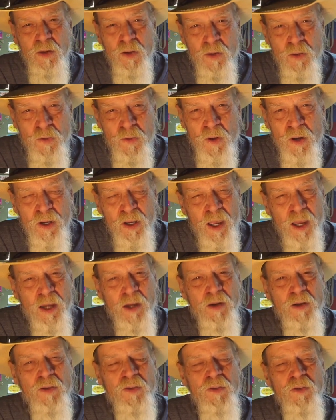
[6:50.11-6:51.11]
you
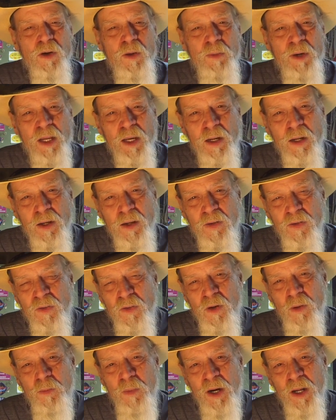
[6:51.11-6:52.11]
can't discriminate against
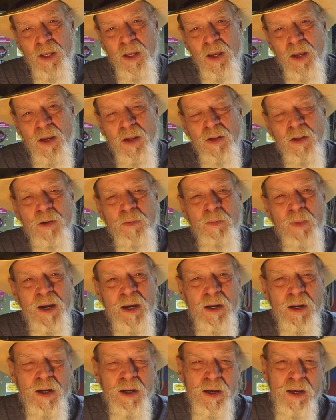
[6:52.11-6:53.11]
somebody to
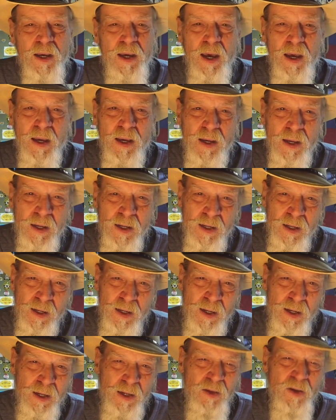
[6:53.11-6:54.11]
make a cake
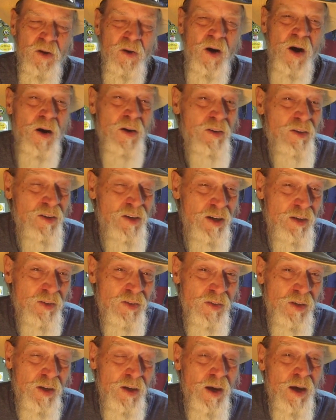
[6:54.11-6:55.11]
your artistic